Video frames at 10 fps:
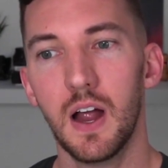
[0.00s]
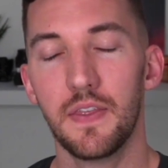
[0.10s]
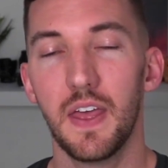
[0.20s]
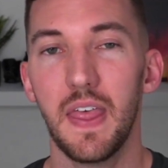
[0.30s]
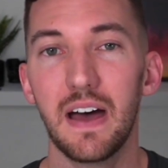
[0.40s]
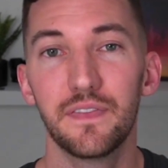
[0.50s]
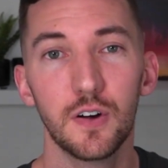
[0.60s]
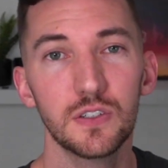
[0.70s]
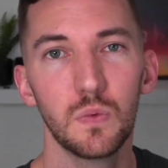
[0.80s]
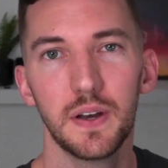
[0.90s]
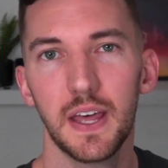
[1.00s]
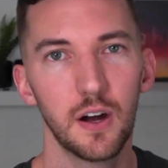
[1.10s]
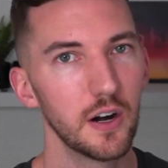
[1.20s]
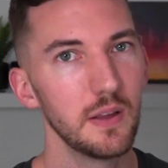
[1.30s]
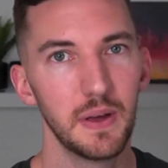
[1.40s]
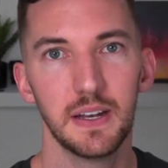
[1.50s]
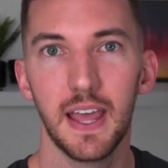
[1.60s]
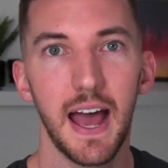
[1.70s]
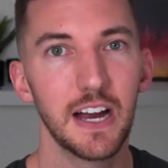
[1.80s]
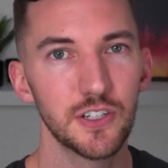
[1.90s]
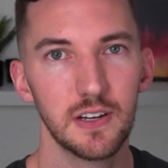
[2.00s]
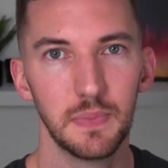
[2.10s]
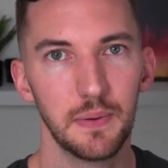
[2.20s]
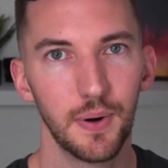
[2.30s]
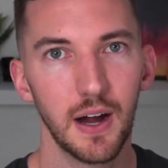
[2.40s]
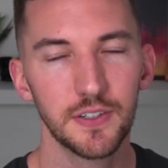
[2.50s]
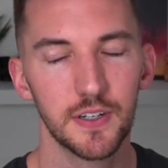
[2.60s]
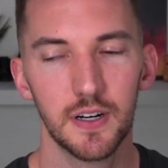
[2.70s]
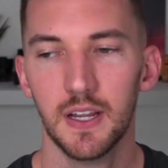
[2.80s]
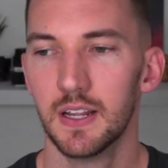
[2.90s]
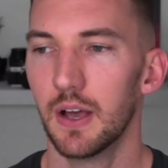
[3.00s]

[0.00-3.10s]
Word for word: then that first one had already been cached in my browser.